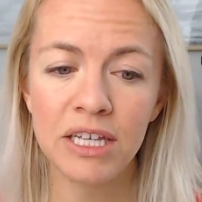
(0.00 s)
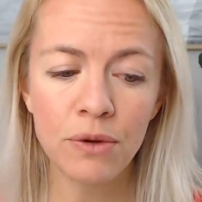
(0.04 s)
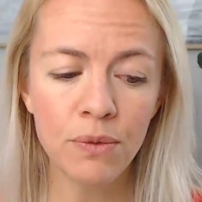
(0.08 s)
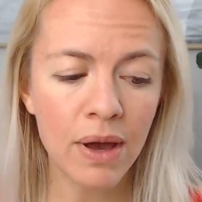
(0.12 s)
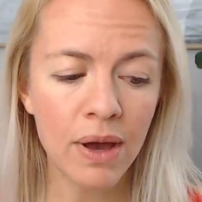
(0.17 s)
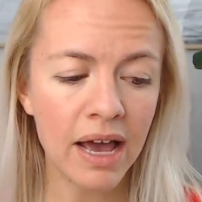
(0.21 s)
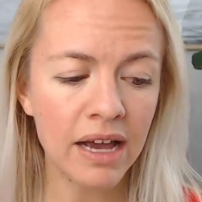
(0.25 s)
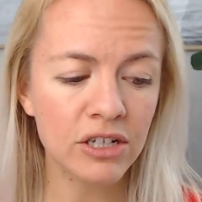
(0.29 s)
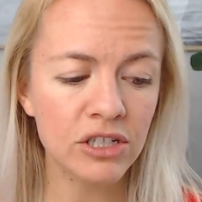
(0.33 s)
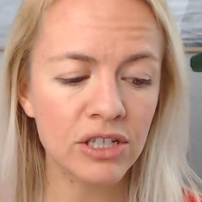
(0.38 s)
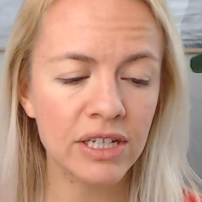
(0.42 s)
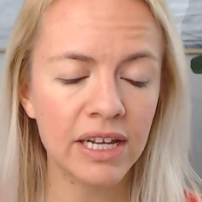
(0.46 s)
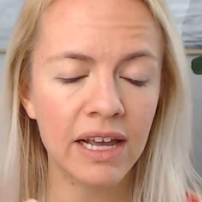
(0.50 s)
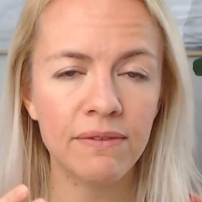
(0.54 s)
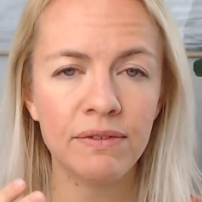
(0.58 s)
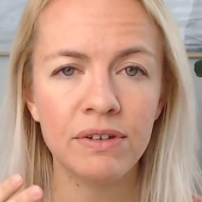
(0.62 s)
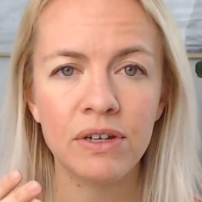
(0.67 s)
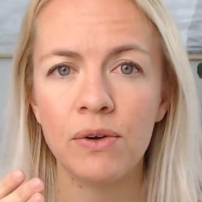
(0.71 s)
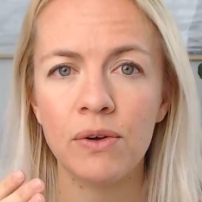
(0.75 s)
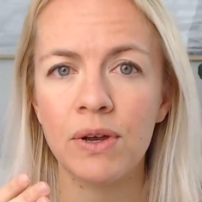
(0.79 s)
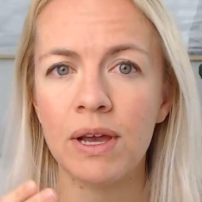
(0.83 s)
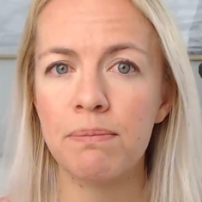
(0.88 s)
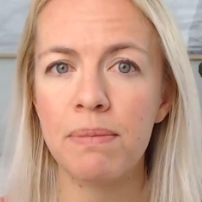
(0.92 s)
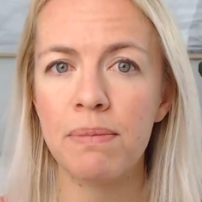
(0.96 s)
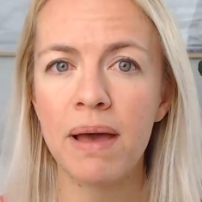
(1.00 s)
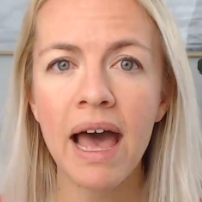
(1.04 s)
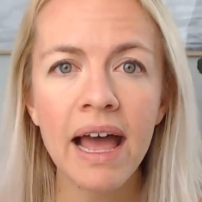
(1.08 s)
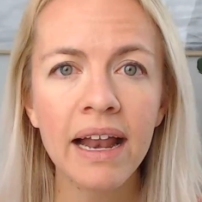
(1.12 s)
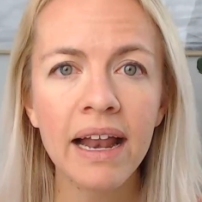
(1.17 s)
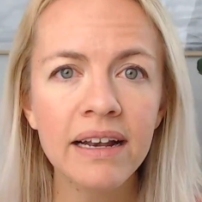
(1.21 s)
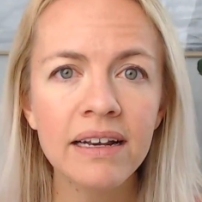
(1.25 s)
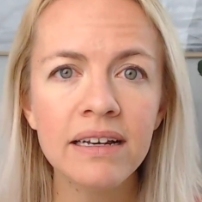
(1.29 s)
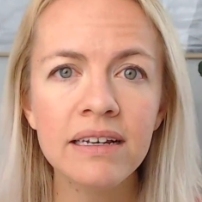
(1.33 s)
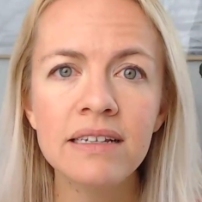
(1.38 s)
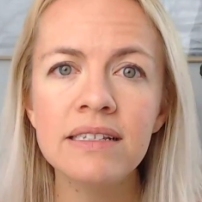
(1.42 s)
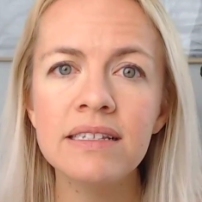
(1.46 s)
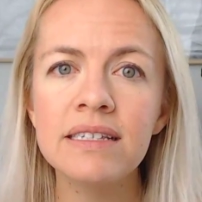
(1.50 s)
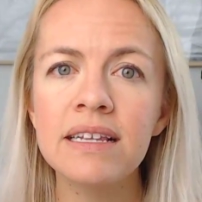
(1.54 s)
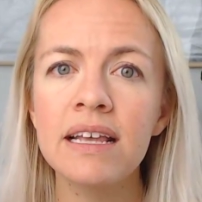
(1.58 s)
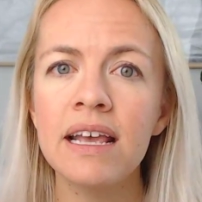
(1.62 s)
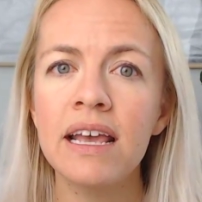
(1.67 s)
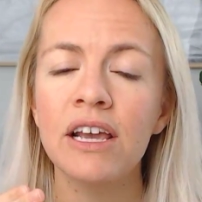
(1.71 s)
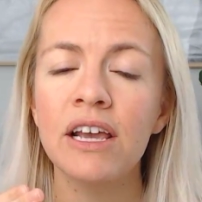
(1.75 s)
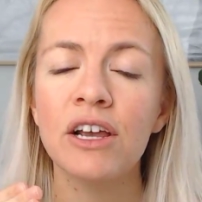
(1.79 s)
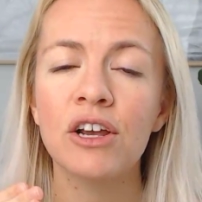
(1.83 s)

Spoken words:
you actually have to go get patents,